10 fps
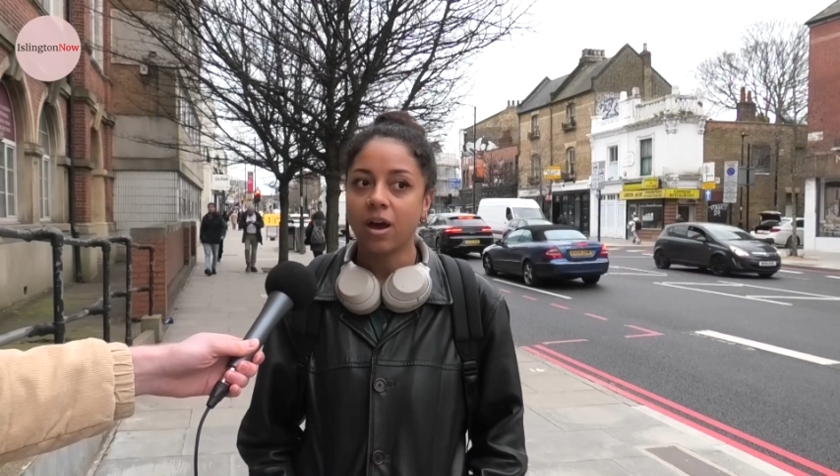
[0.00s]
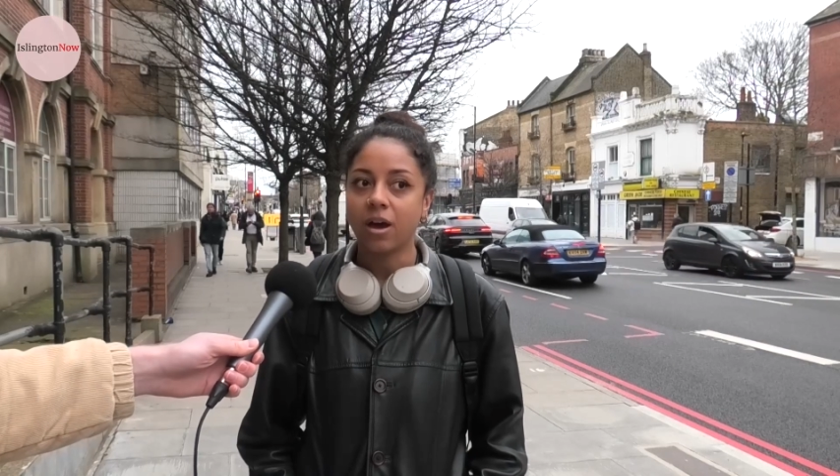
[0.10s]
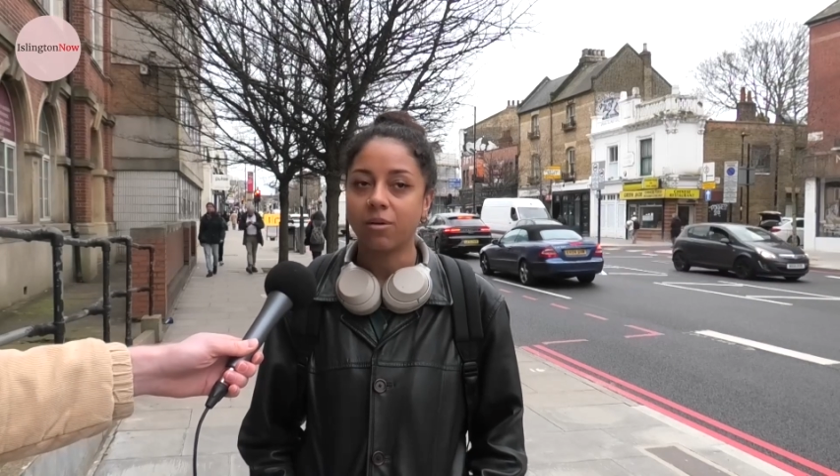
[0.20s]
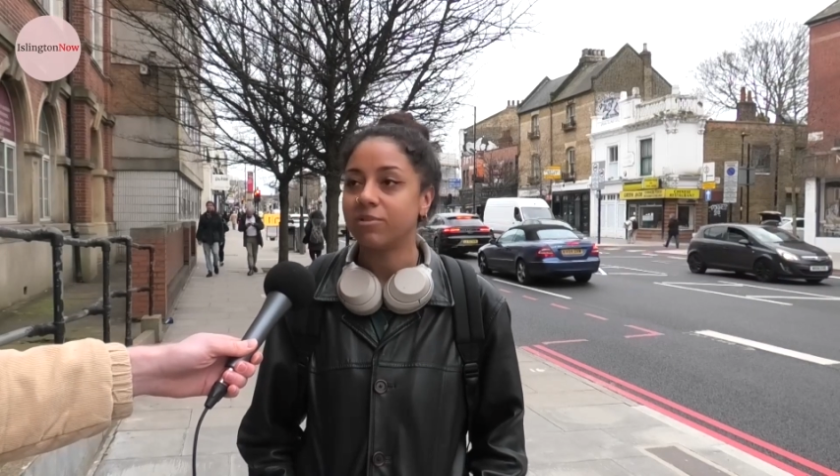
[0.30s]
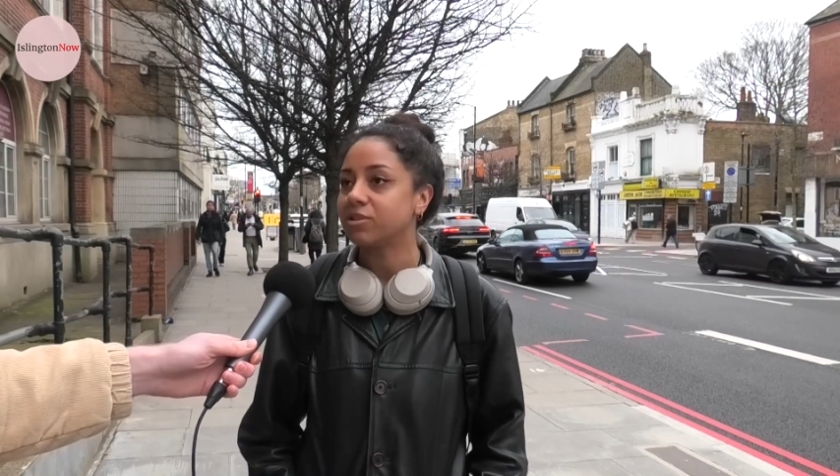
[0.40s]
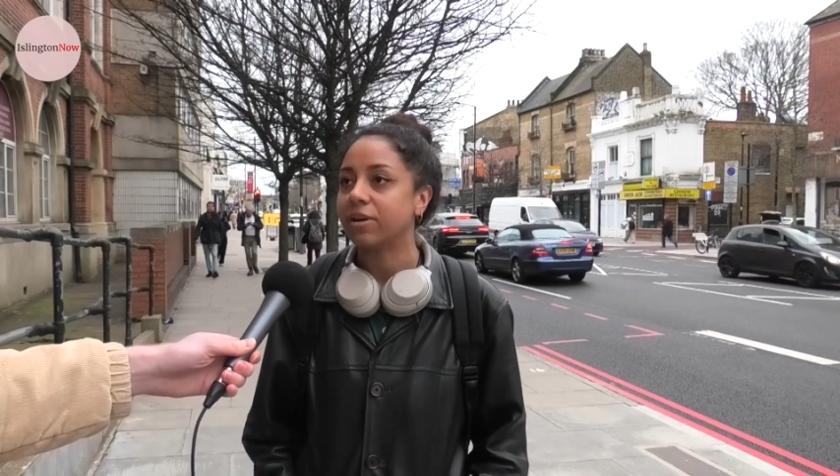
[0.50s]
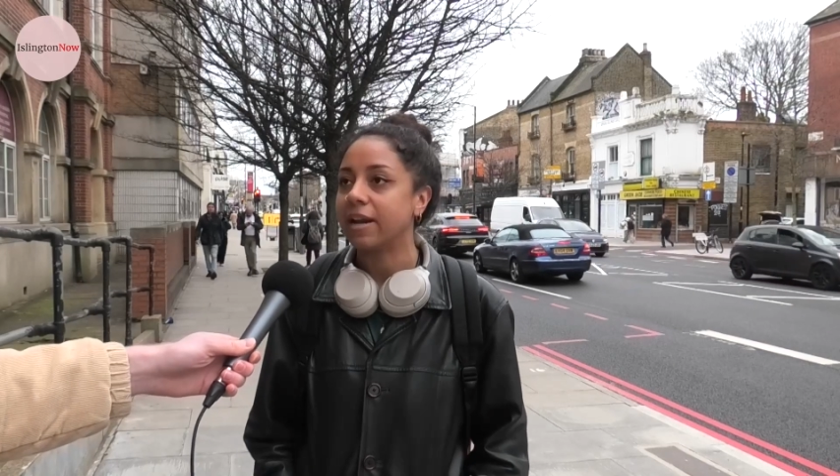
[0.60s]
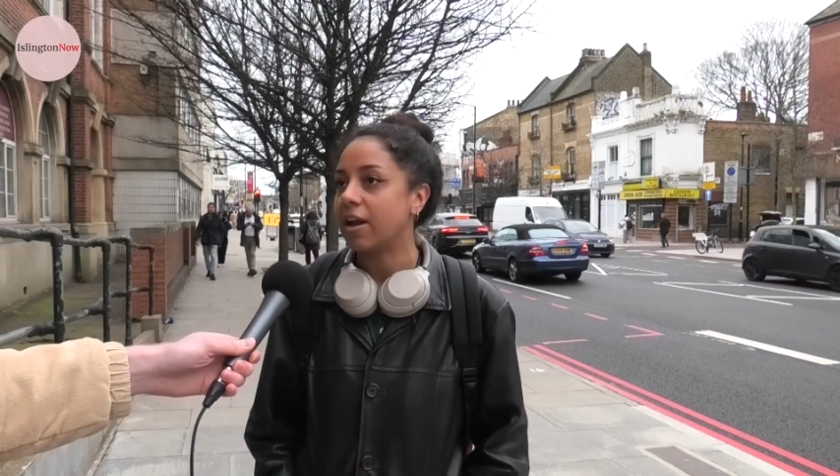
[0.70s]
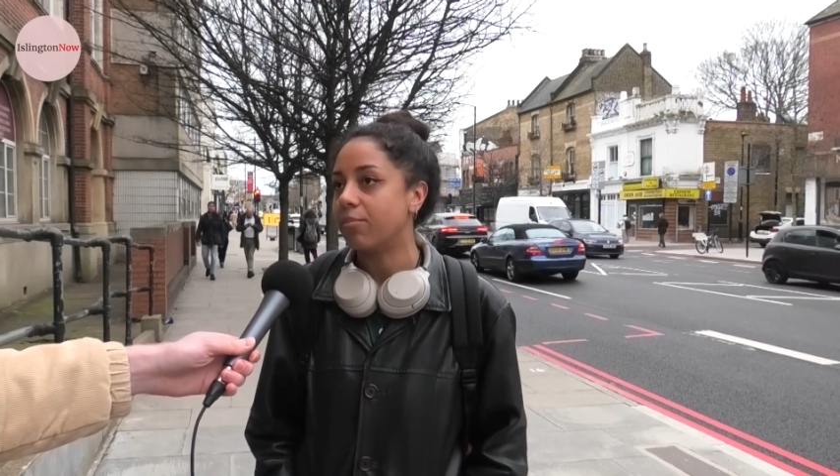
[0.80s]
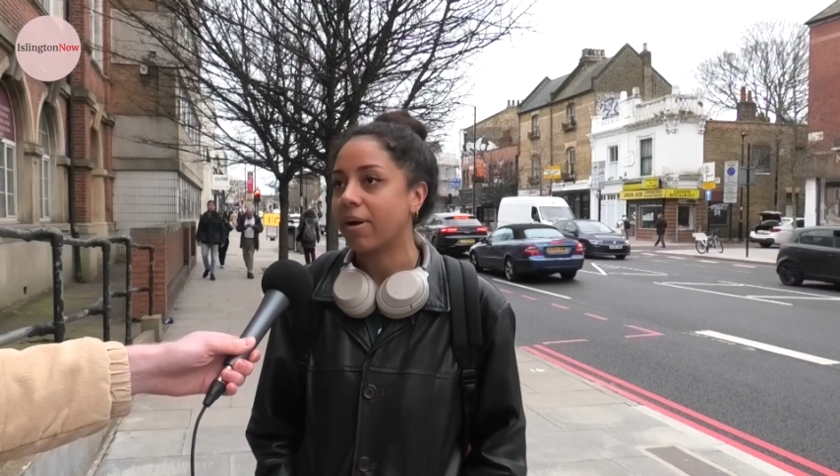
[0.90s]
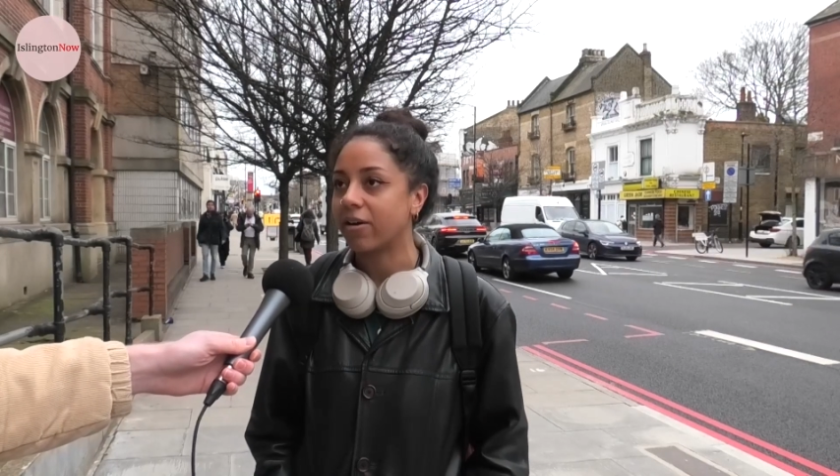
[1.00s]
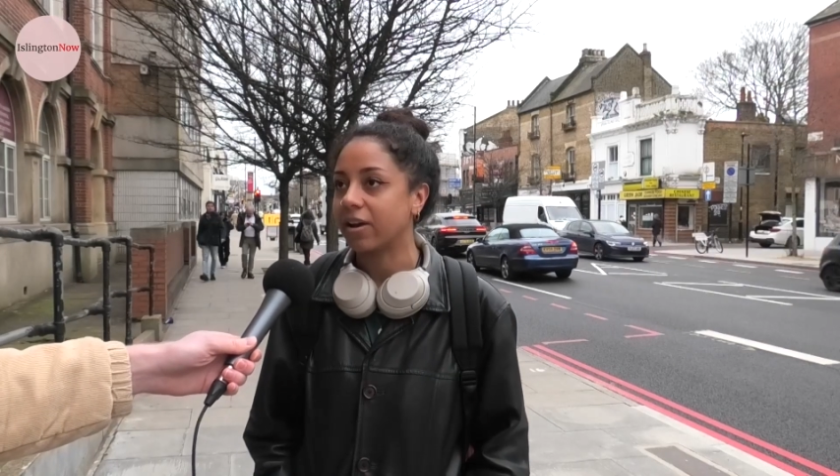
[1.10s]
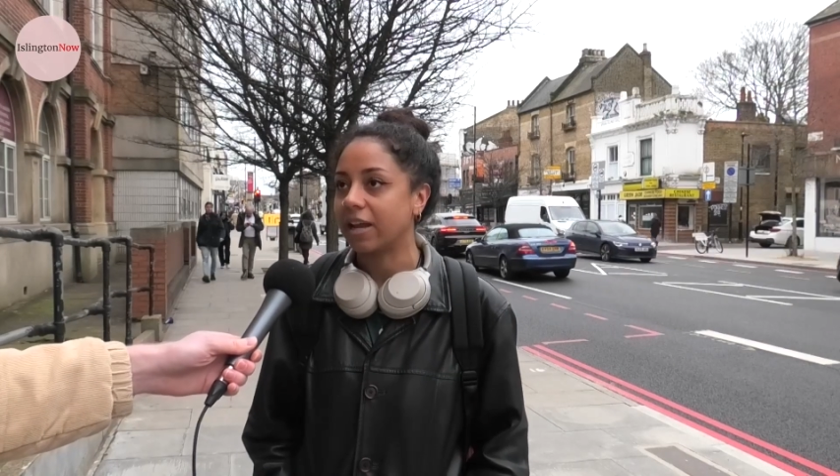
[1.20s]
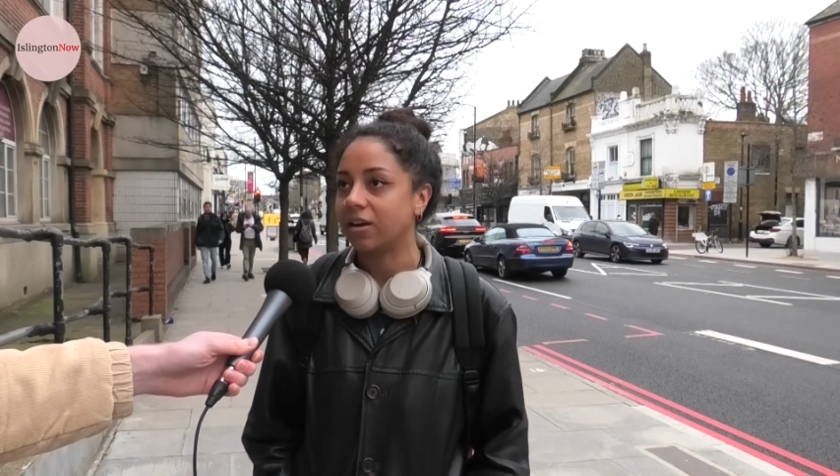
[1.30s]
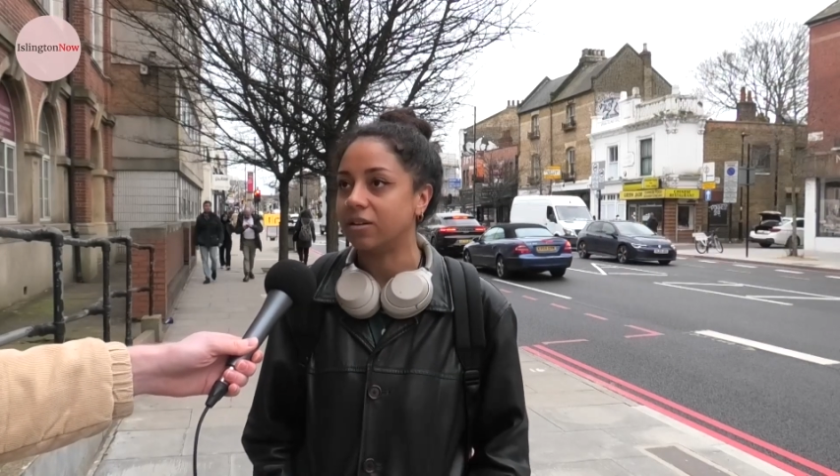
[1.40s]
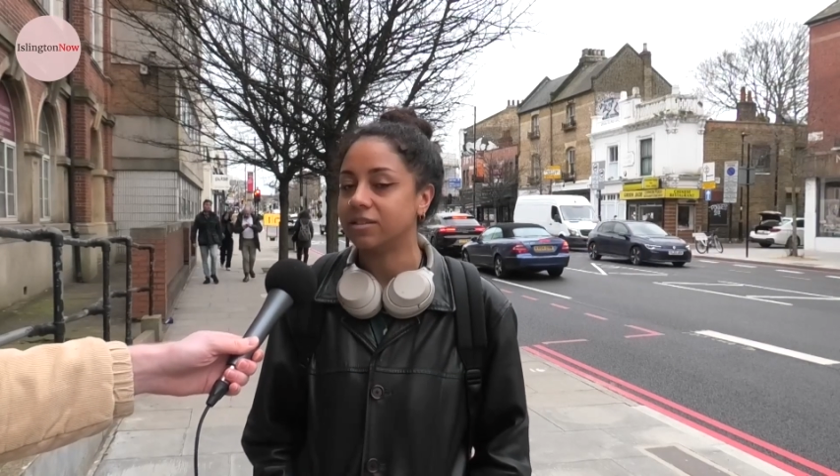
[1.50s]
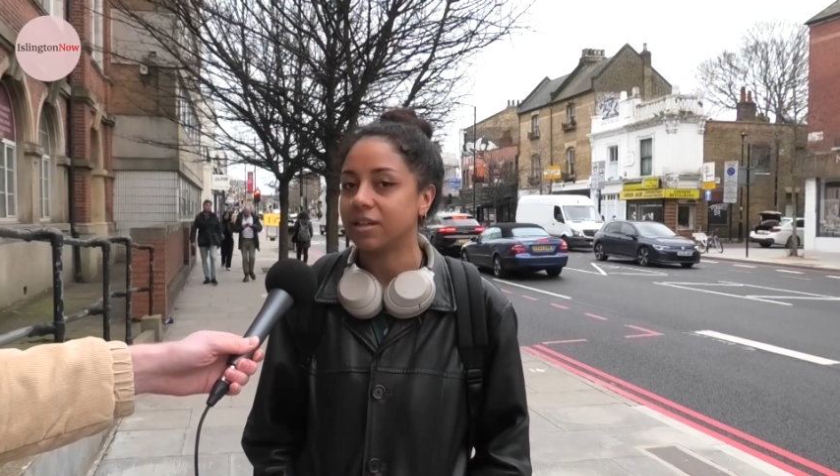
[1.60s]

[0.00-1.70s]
um, is really unparalleled.